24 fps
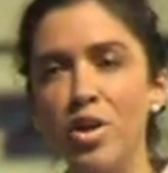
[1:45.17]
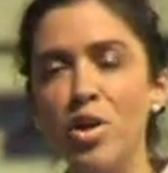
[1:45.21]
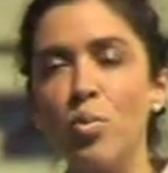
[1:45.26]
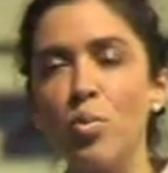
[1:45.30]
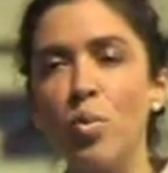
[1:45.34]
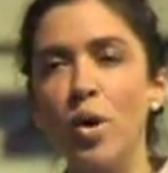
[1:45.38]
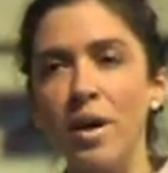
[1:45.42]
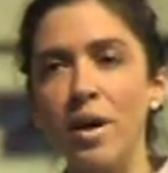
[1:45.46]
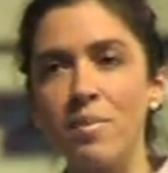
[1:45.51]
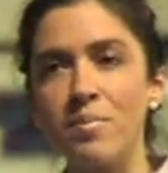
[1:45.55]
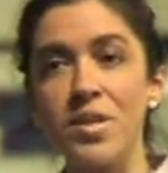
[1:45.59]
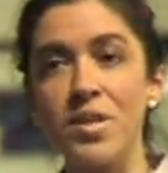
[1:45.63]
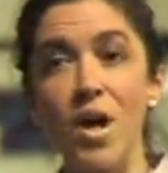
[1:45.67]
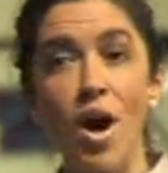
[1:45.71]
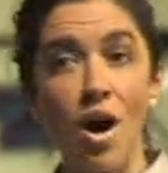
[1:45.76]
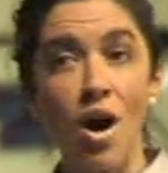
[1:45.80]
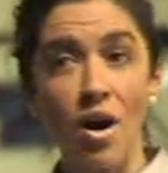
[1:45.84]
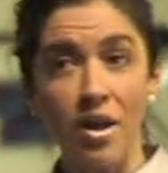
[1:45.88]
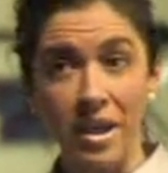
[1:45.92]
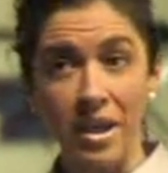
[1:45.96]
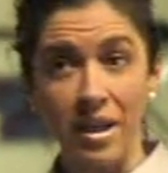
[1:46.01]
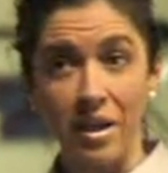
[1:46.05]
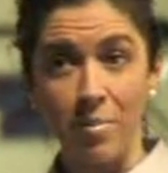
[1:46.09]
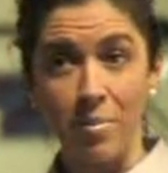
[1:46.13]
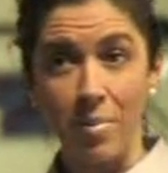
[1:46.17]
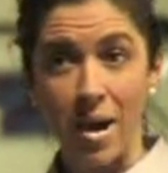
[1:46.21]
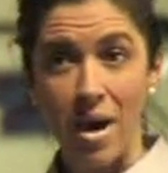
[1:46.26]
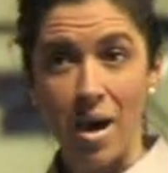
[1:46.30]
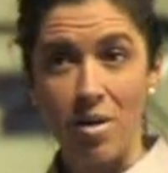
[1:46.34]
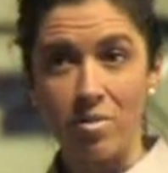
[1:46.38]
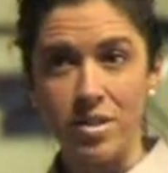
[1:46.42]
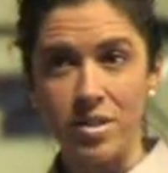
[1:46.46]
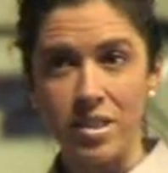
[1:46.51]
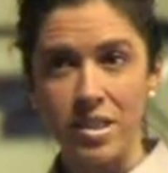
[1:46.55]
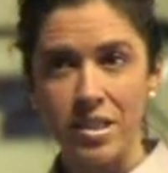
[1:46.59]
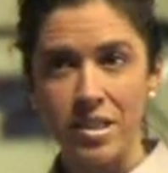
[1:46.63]
you what I'm talking
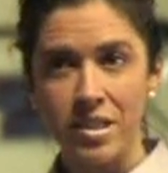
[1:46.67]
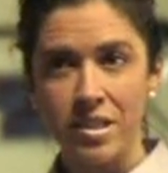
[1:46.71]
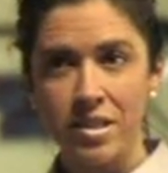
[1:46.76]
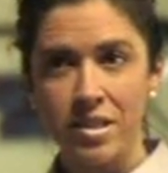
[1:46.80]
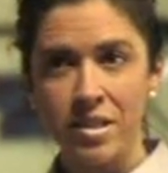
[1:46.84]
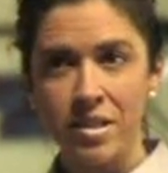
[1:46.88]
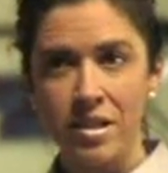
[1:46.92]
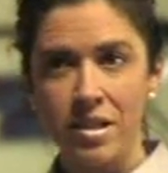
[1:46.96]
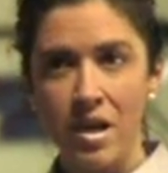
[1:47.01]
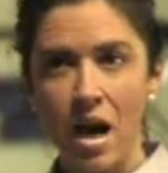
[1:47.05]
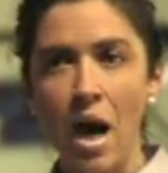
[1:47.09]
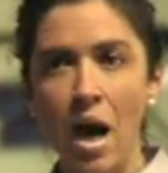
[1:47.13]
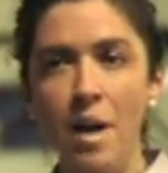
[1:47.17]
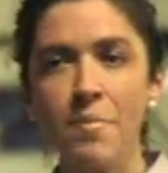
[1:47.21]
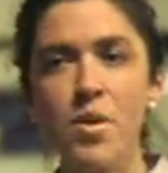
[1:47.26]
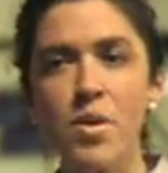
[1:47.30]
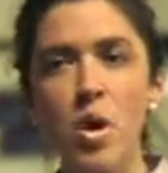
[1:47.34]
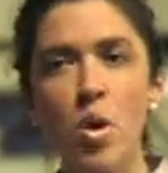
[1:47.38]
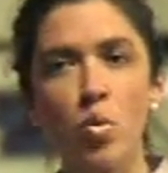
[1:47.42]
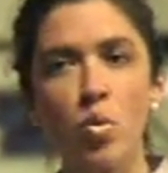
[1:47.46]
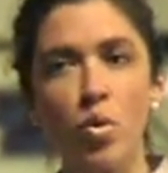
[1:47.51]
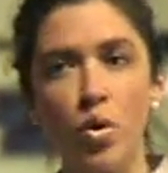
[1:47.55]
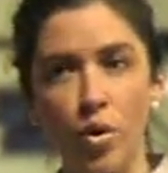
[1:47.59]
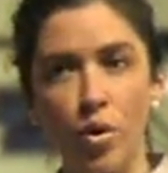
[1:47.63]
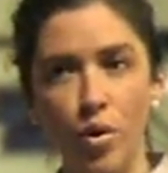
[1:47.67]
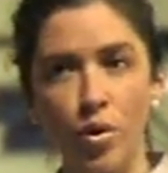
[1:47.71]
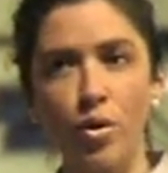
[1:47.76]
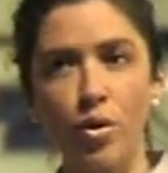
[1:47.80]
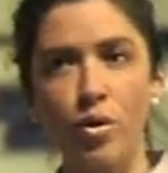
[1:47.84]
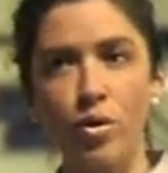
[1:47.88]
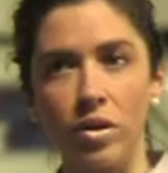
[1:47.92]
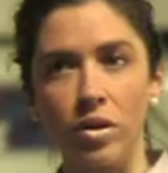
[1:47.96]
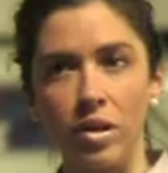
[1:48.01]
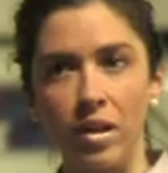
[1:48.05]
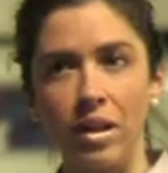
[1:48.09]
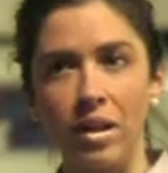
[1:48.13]
about. I'm no
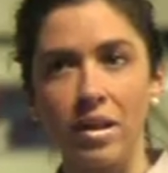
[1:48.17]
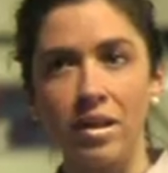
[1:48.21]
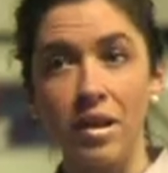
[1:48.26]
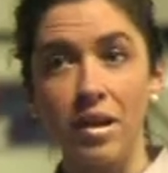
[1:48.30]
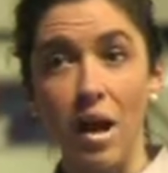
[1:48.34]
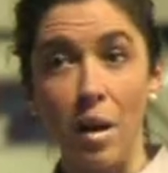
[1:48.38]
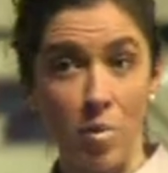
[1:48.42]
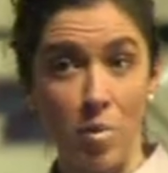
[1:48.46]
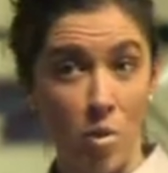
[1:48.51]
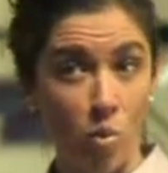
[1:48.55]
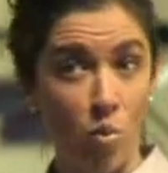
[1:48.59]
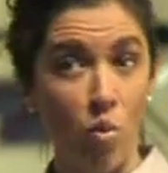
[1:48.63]
girl. I'm a